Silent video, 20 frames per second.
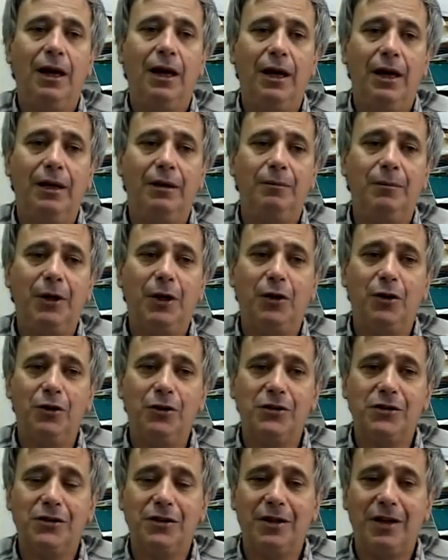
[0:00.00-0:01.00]
And
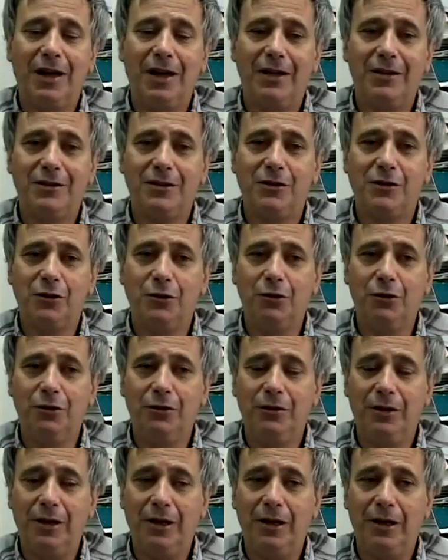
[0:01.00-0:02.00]
because they had such a
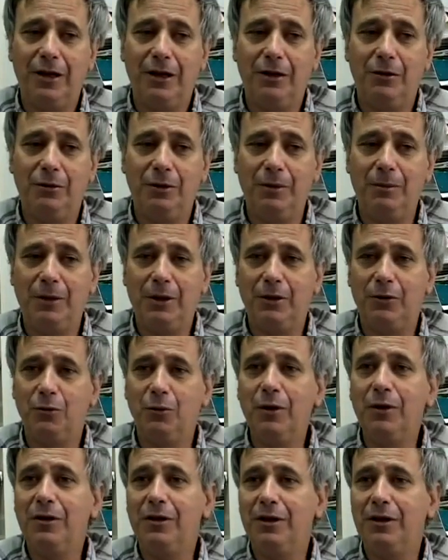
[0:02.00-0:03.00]
good
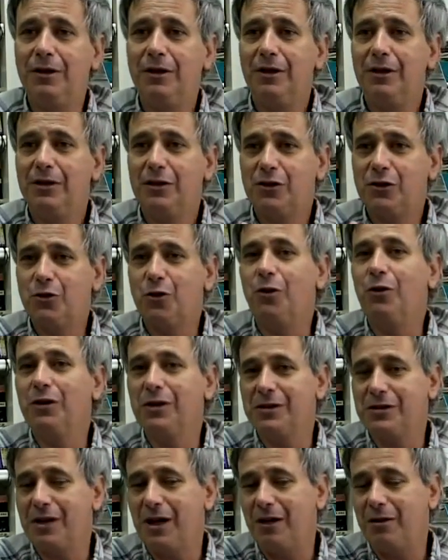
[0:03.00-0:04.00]
agreement with the
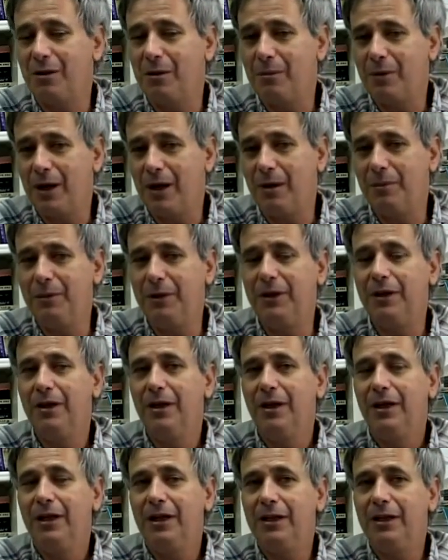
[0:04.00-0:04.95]
strongest Arab army,